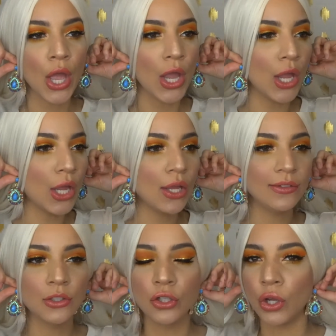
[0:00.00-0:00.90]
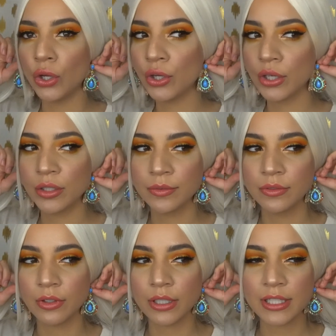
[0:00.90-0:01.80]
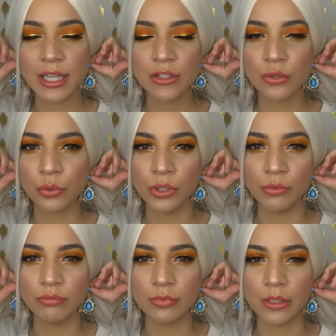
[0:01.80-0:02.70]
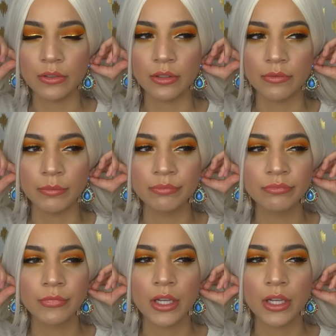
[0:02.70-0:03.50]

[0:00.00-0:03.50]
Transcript: a look. Isn't that so cute? I just love them.